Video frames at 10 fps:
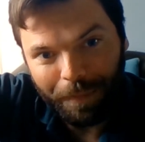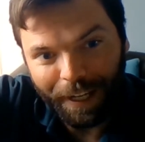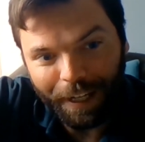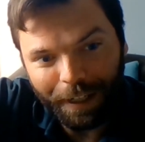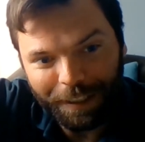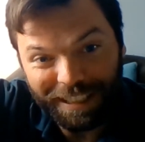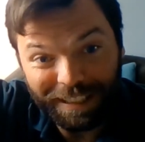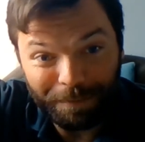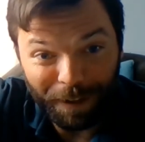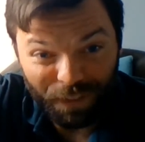
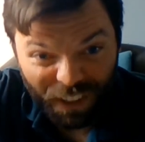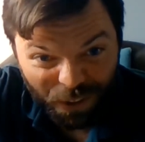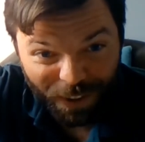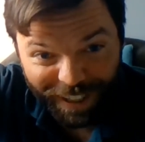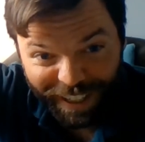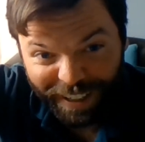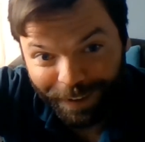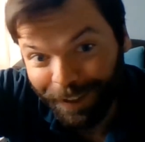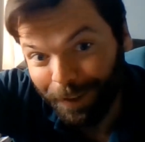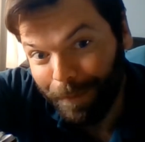because my fingers are going to get a
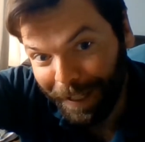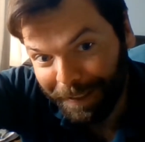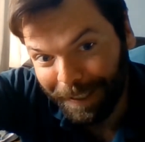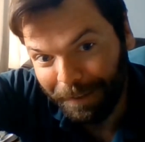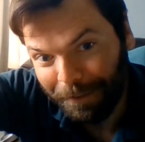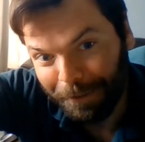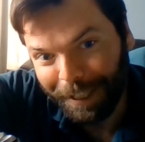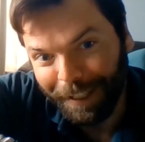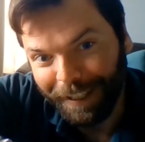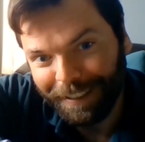little messy
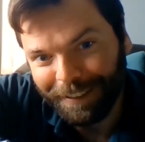with this.